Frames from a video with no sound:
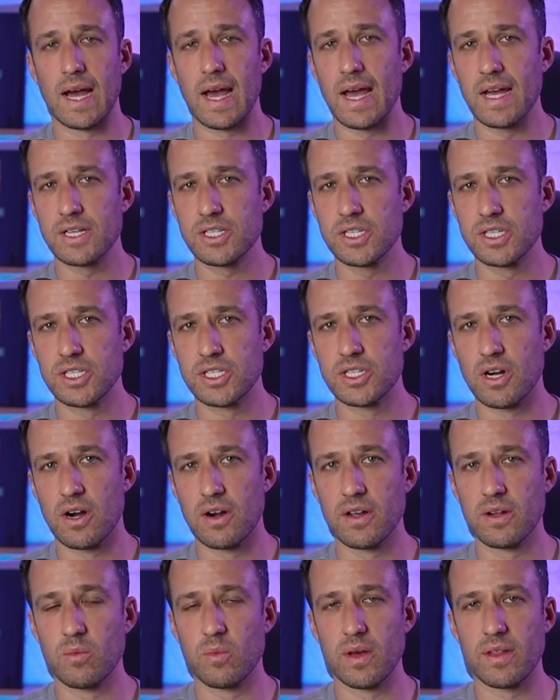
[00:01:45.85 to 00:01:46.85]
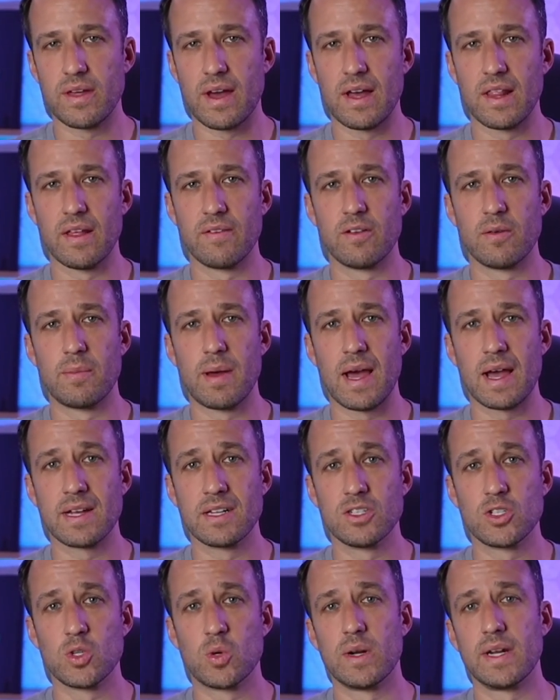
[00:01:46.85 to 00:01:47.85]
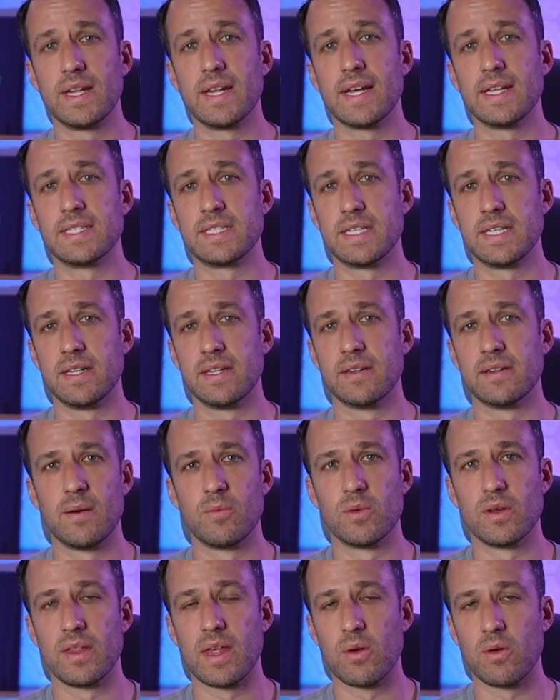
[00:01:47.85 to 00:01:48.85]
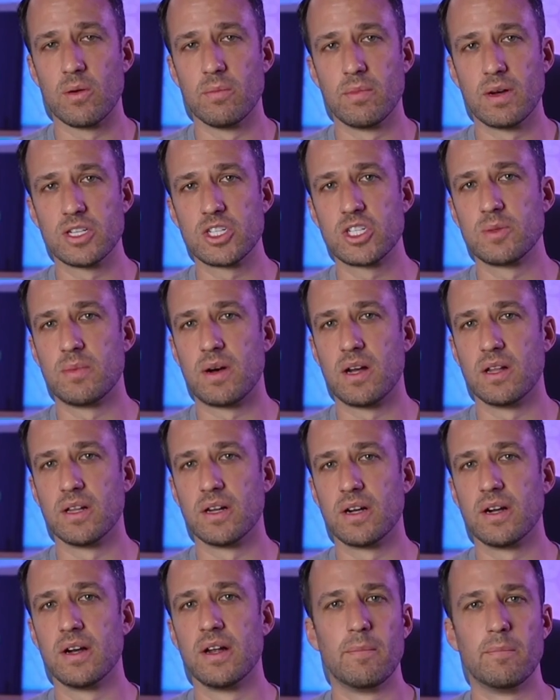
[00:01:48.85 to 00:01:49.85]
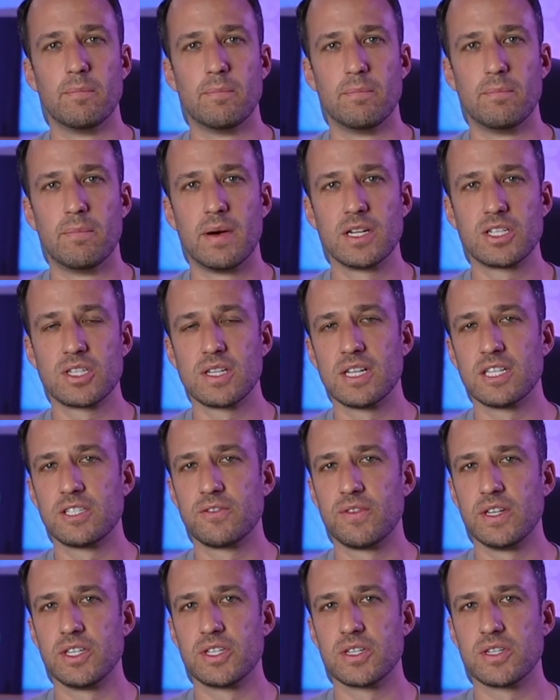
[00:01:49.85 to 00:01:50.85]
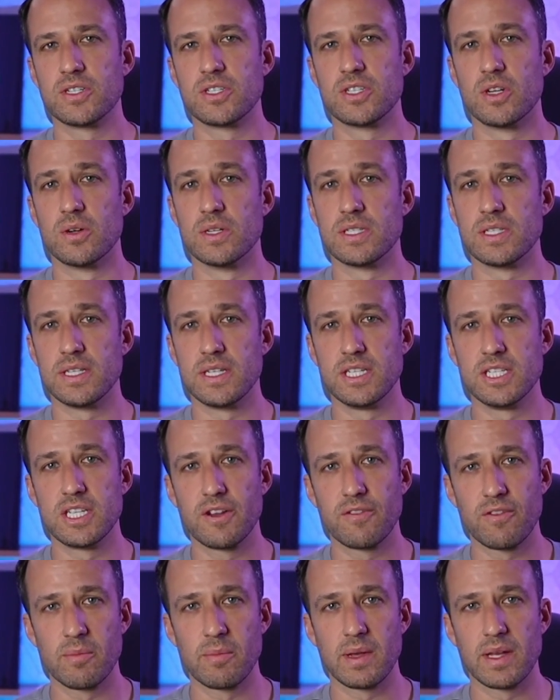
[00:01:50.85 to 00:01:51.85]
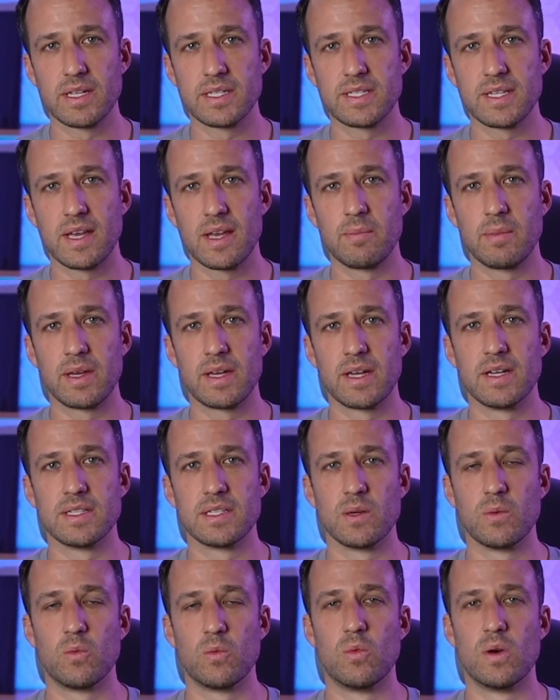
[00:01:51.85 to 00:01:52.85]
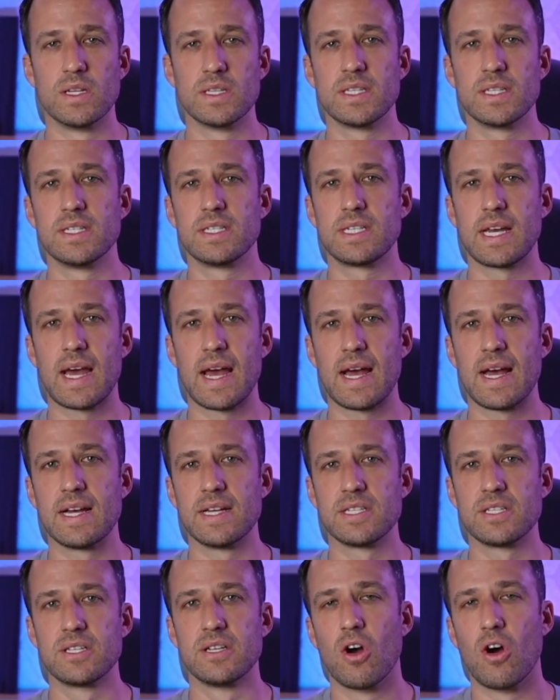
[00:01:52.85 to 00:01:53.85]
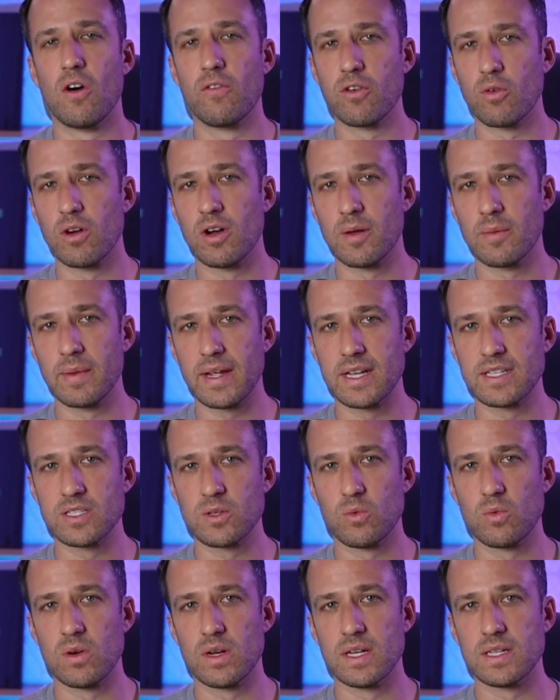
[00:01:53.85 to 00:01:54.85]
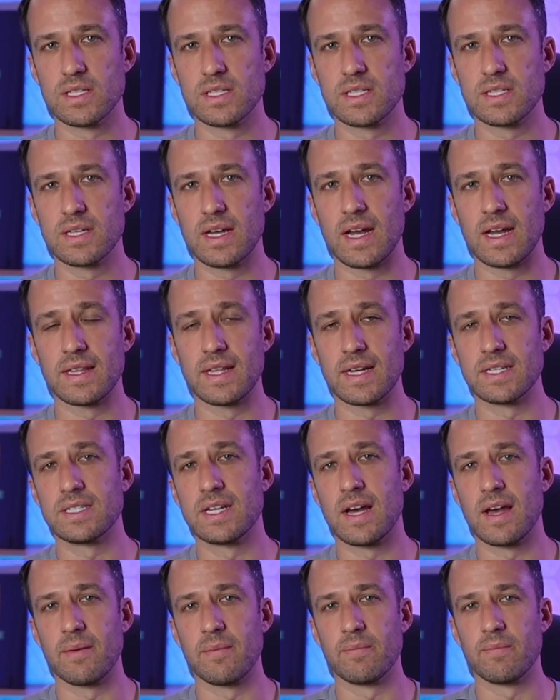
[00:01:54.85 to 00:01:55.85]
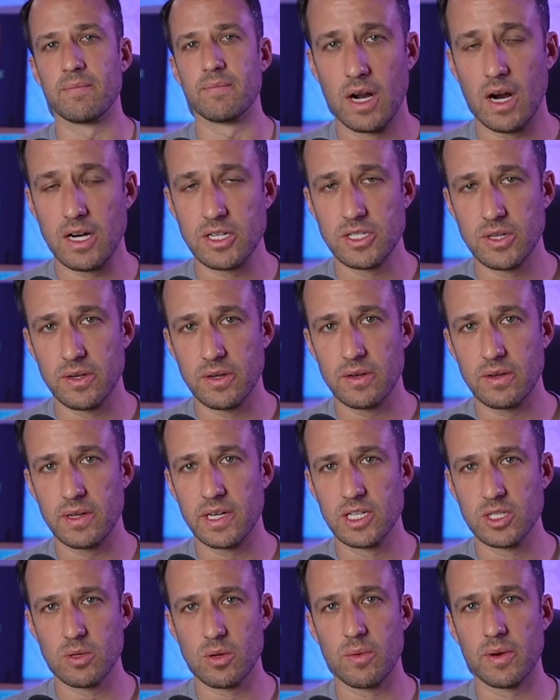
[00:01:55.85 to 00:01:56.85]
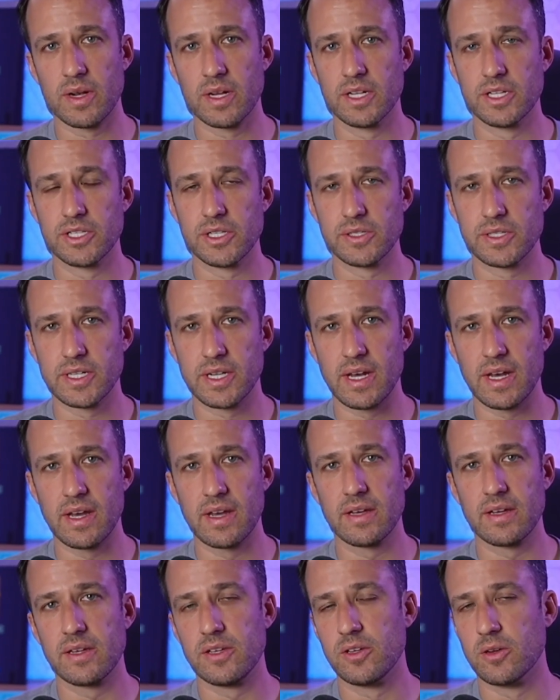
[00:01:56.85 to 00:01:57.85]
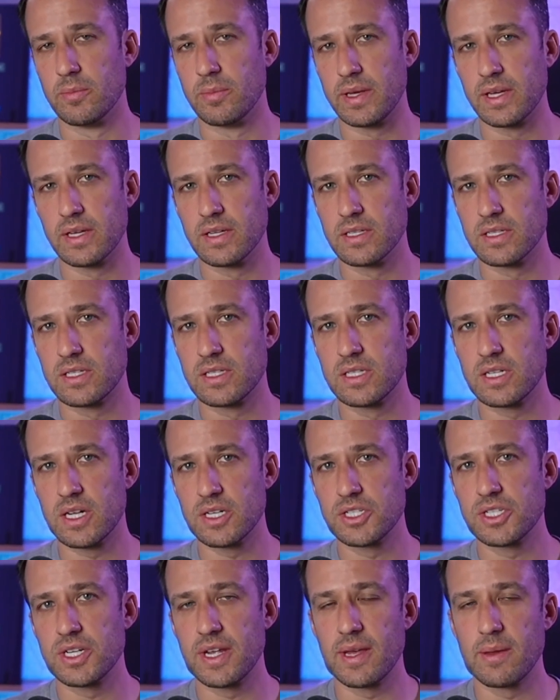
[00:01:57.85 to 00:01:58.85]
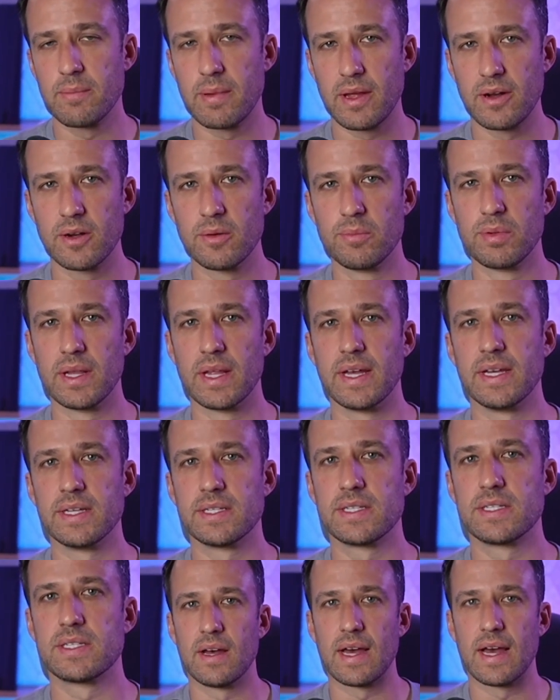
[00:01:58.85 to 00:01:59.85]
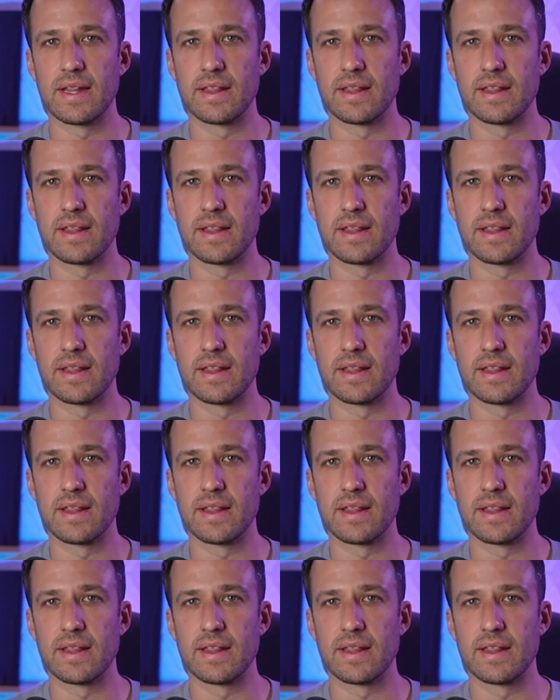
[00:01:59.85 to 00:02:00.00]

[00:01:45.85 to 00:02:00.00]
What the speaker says: I actually started with high level back in 2019 when they were much smaller, much less features. So it's easy for me to say because it wasn't as overwhelming as it was at that time. All right, so here's what we're going to do today. You'll be in such a better place at